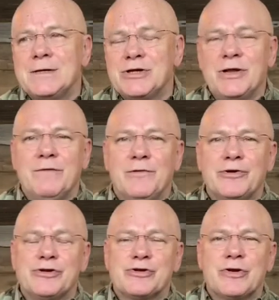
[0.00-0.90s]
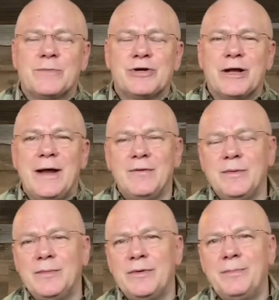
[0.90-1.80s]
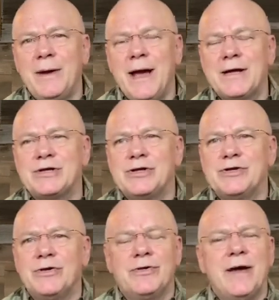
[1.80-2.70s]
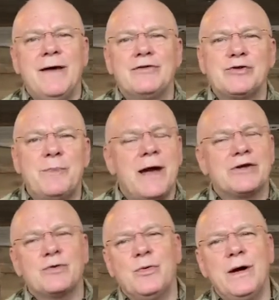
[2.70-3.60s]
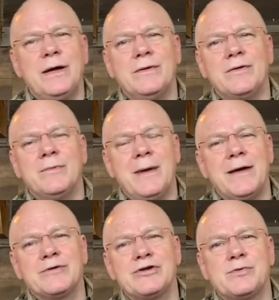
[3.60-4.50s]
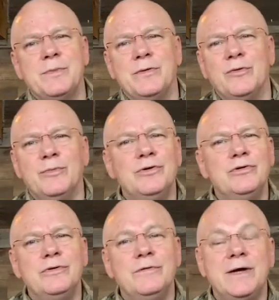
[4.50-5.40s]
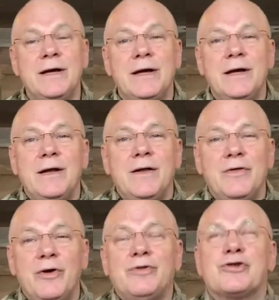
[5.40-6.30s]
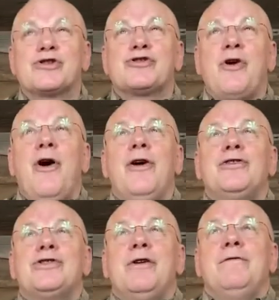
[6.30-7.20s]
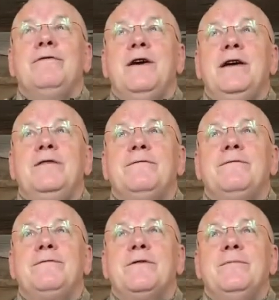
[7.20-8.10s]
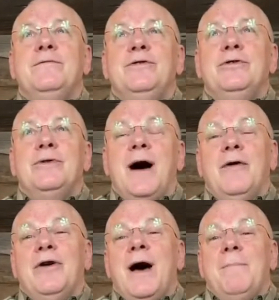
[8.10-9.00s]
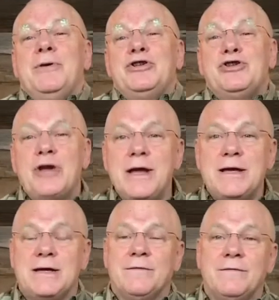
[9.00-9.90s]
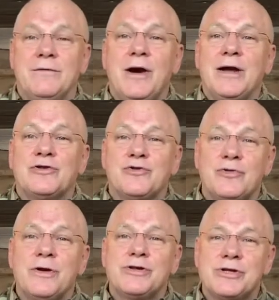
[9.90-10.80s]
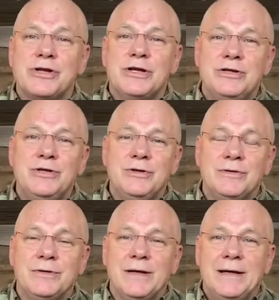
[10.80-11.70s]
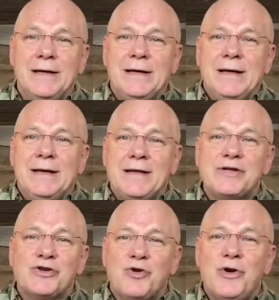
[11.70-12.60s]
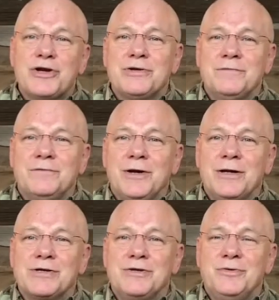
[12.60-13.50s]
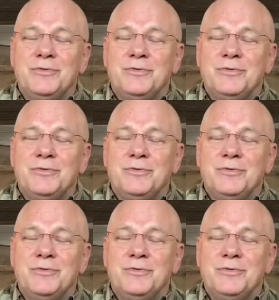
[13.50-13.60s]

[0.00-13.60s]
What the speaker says: There's another verse in Scripture, and I can't remember the passage. Though the heavens pass away, though the mountains be removed, though the stars all fade from view, I'll not be shaken, for I trust in you. And that's a question for us.